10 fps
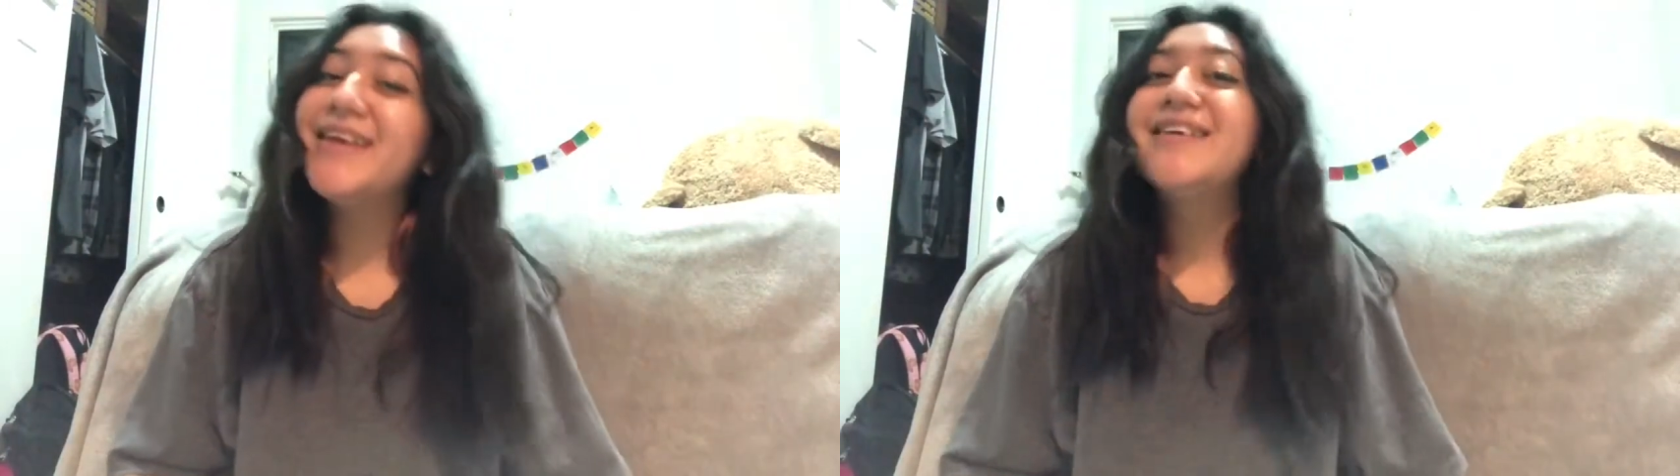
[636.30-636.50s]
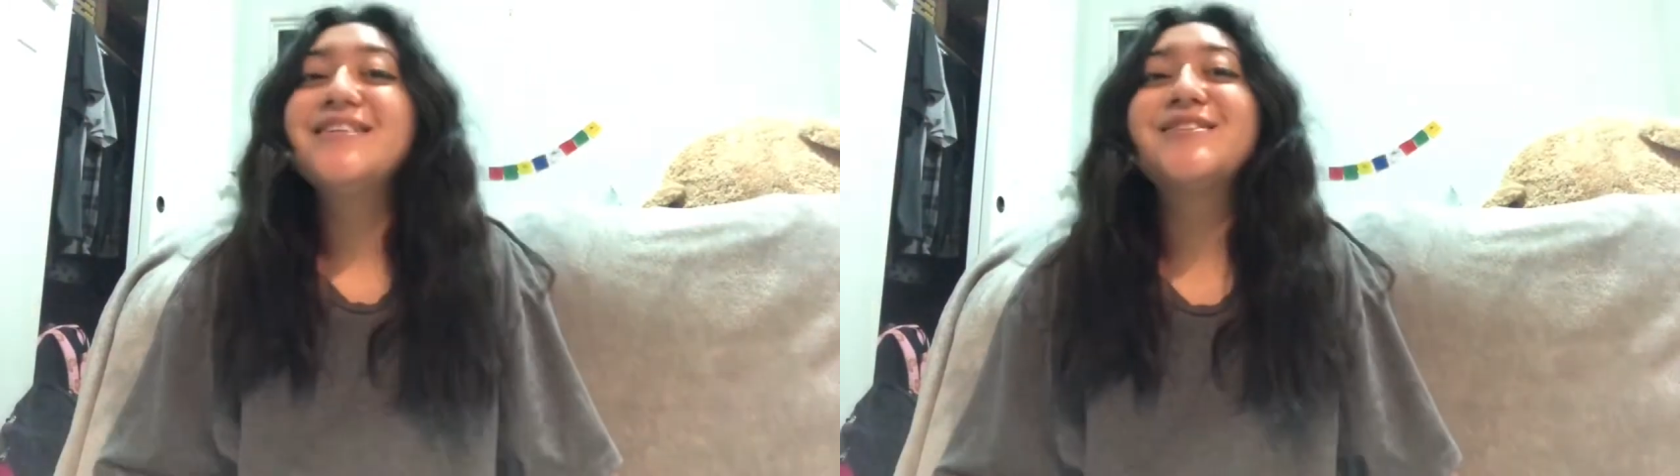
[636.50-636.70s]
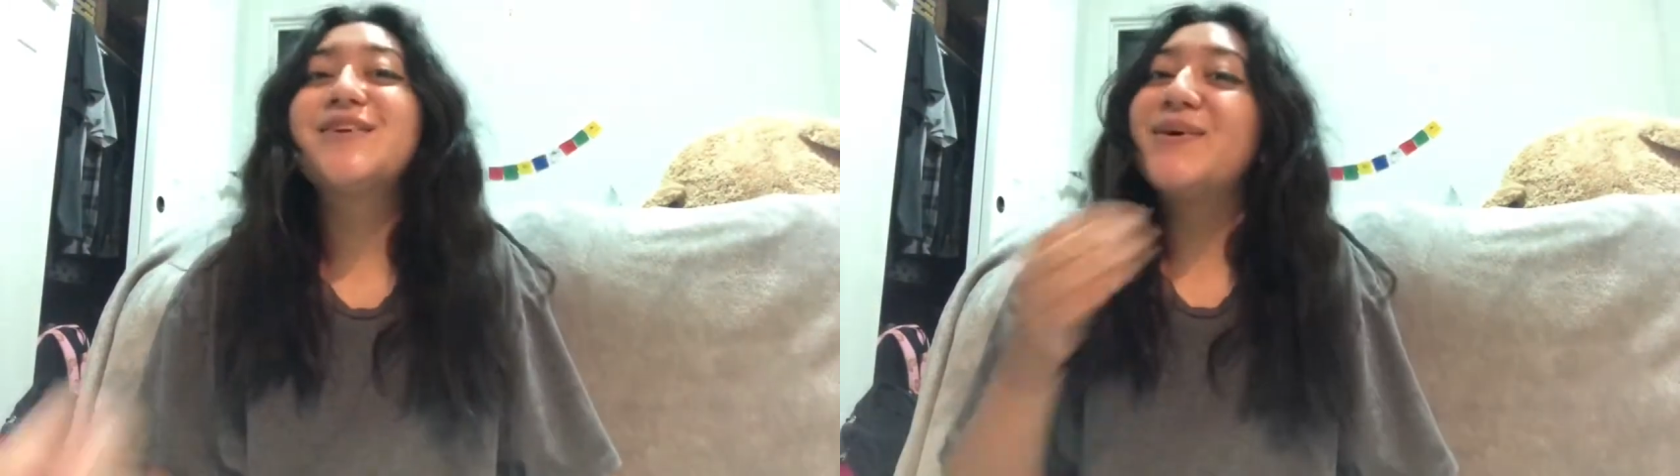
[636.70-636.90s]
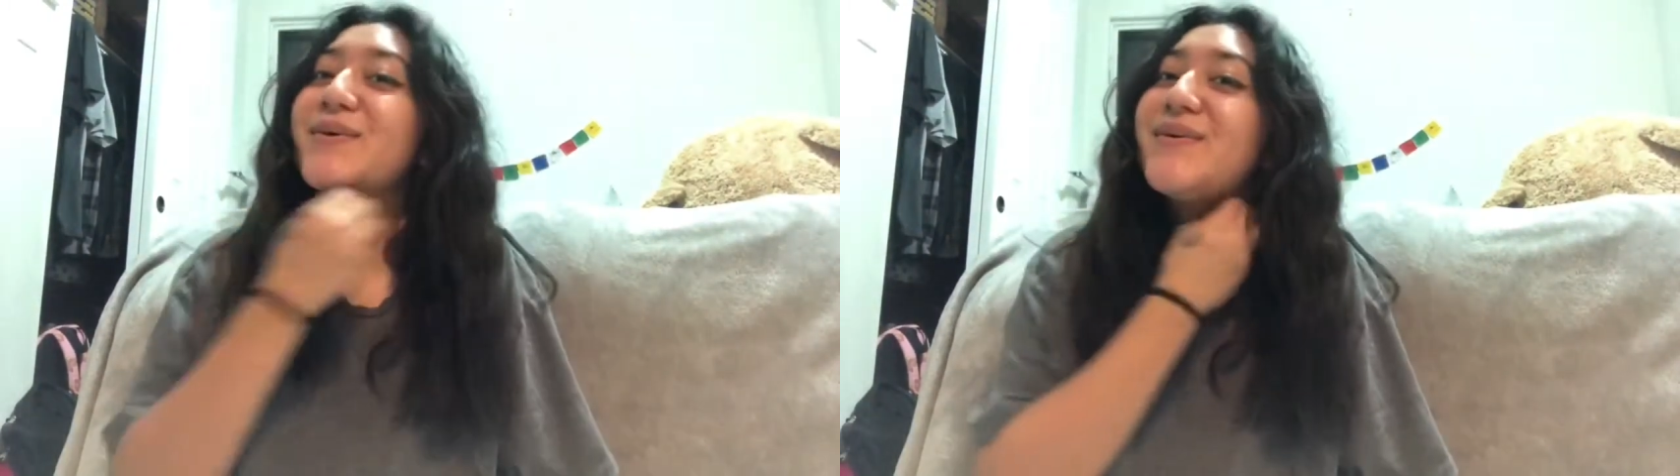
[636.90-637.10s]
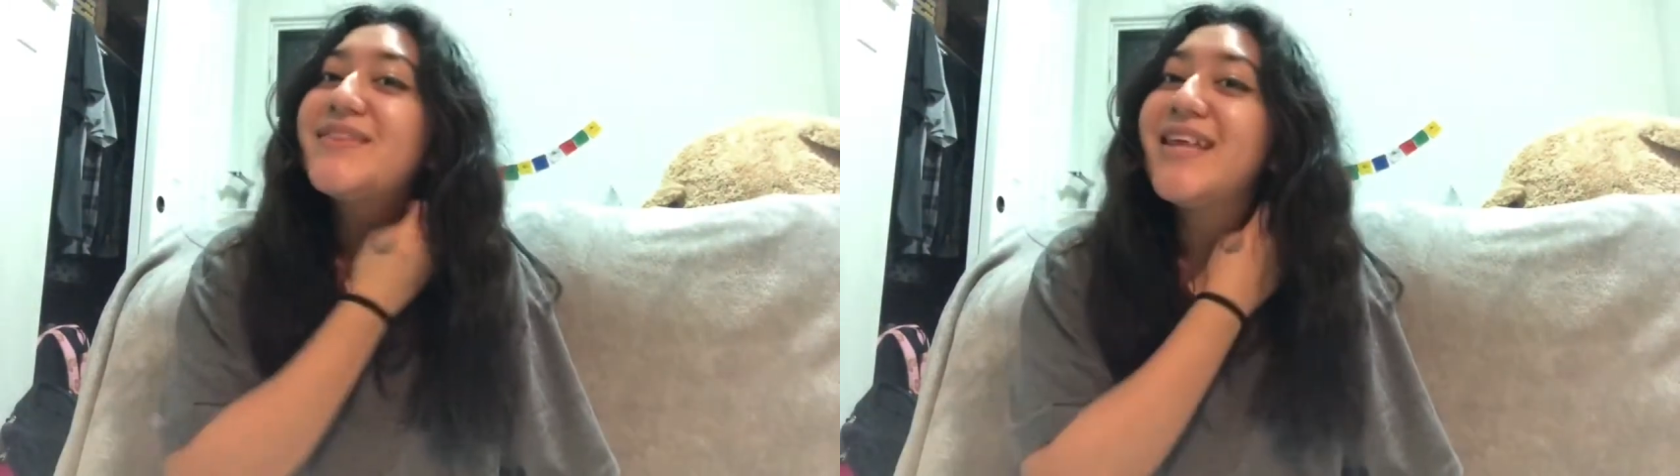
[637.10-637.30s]

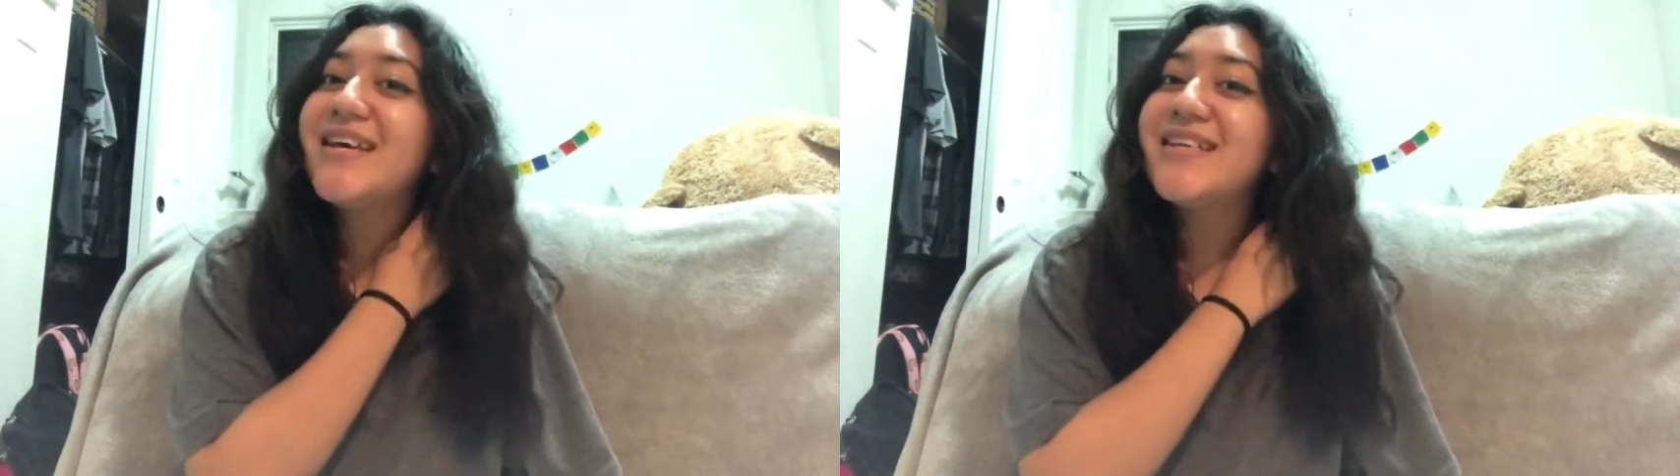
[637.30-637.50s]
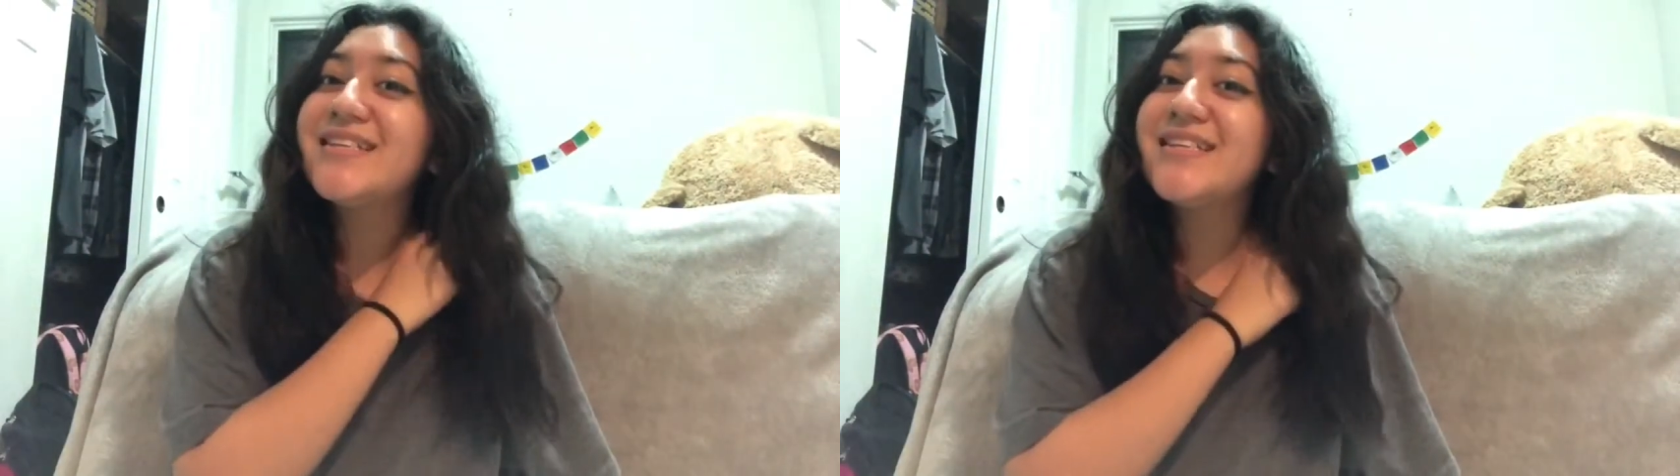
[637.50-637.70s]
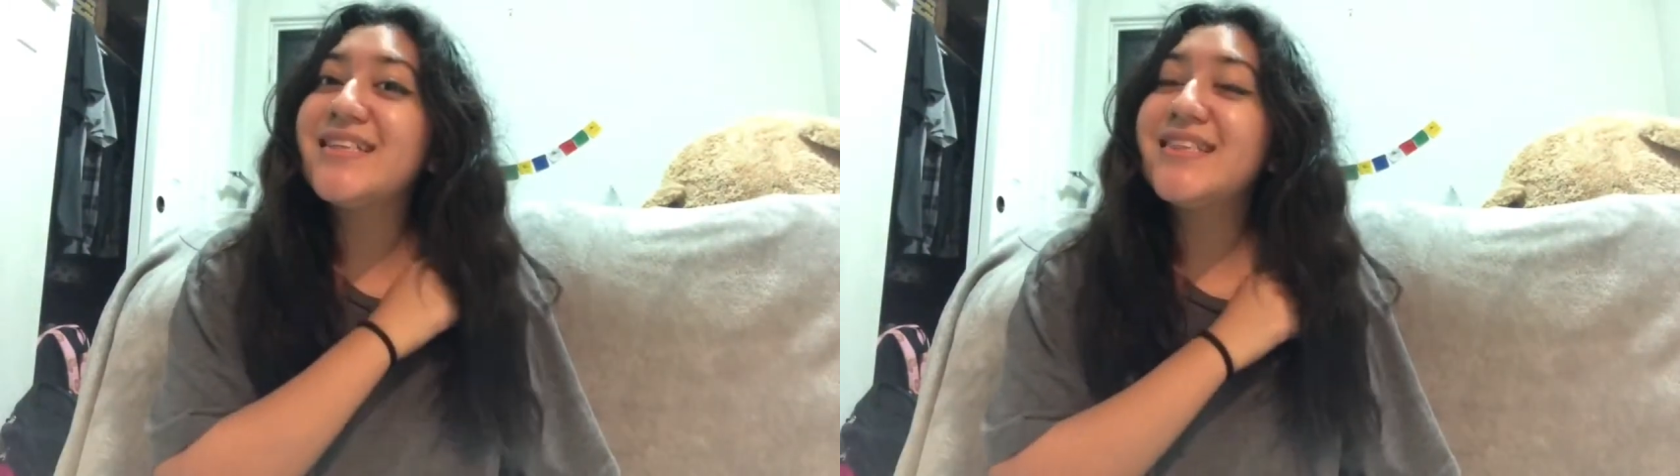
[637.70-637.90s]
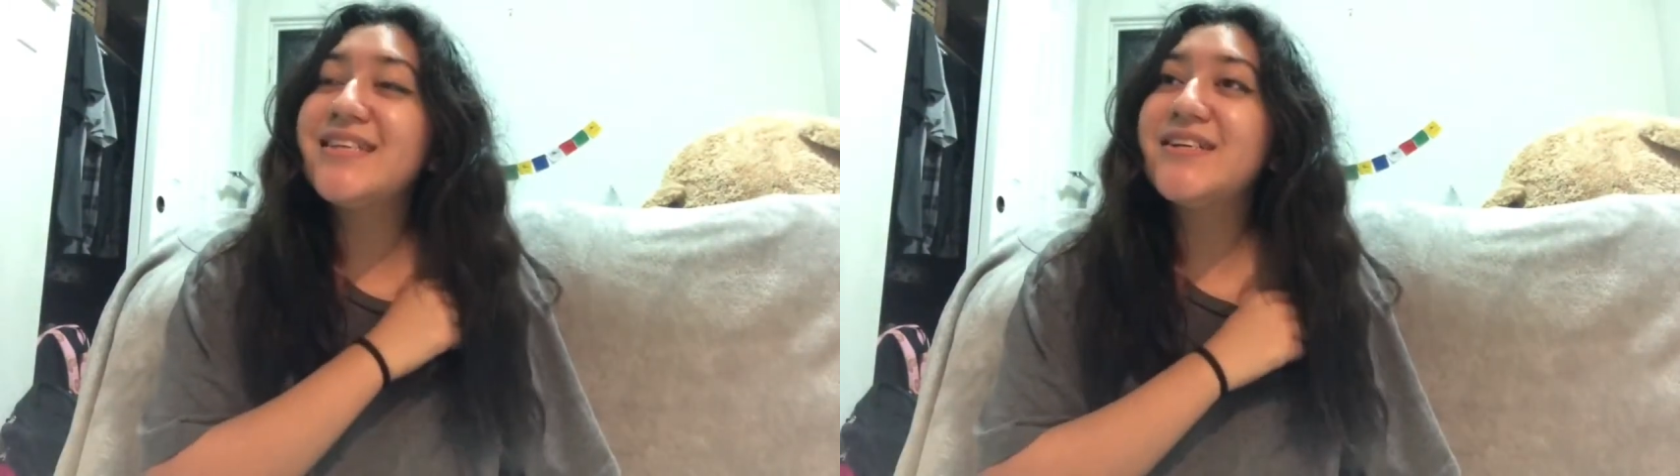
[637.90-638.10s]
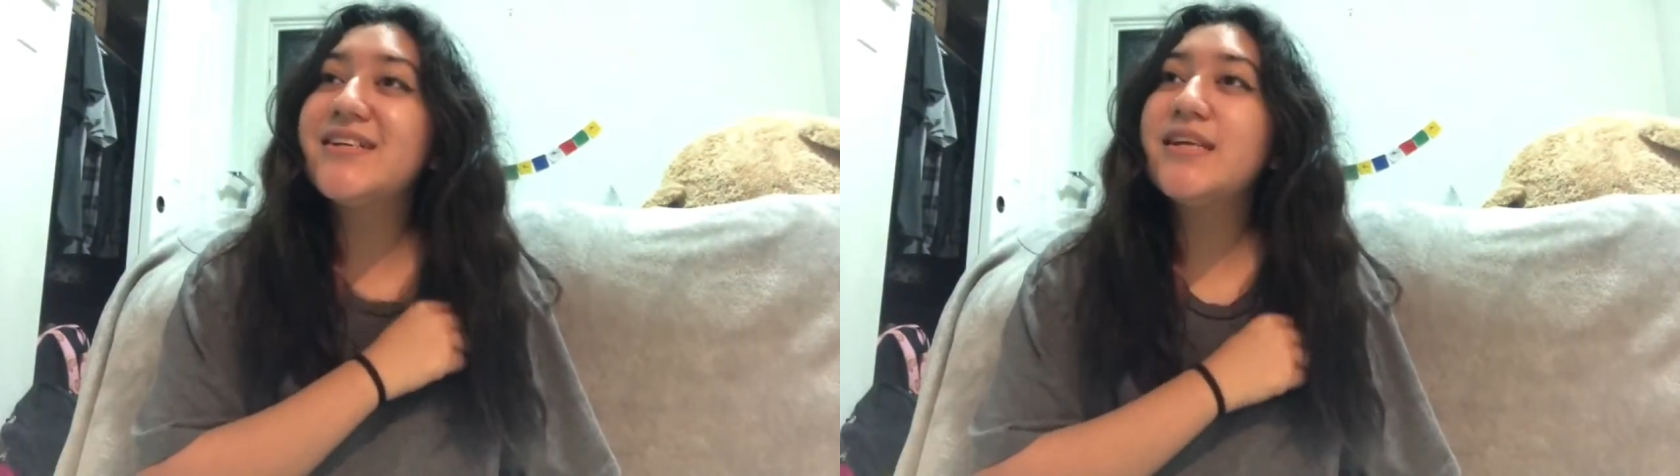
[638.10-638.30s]
So then
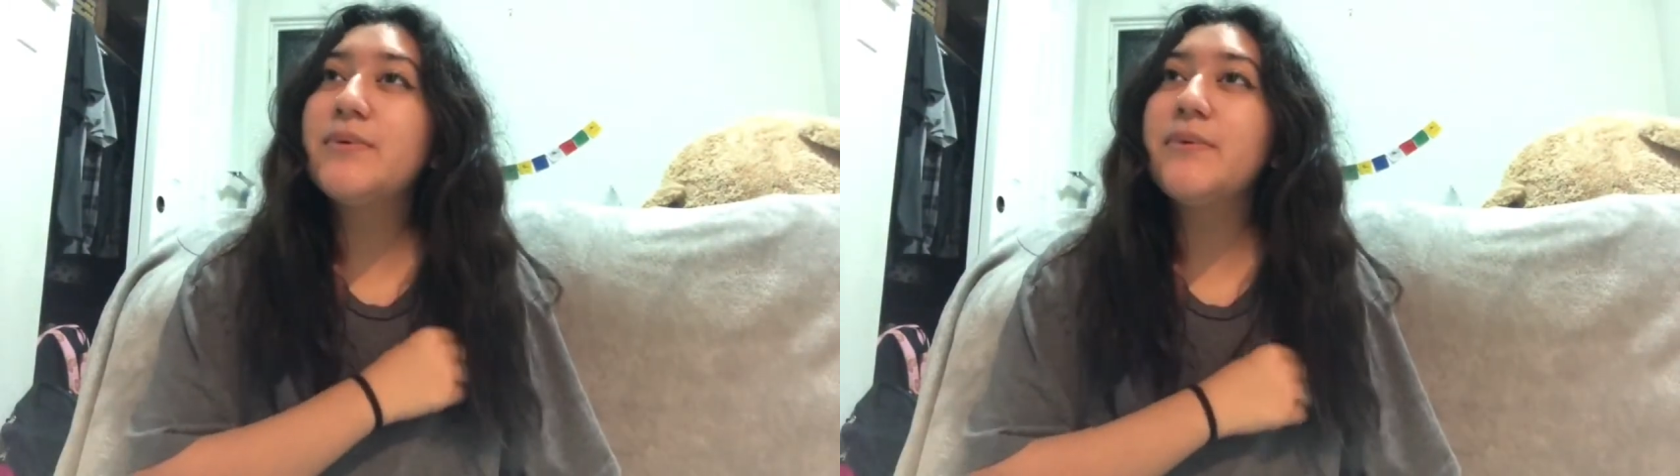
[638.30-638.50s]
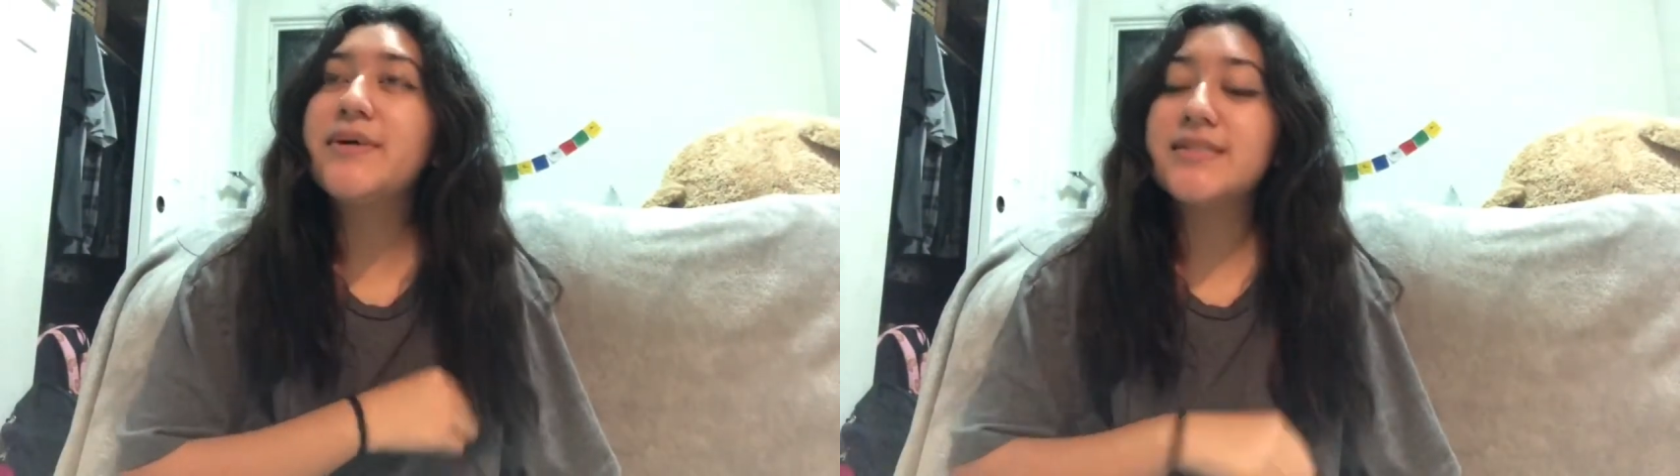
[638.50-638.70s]
literally we went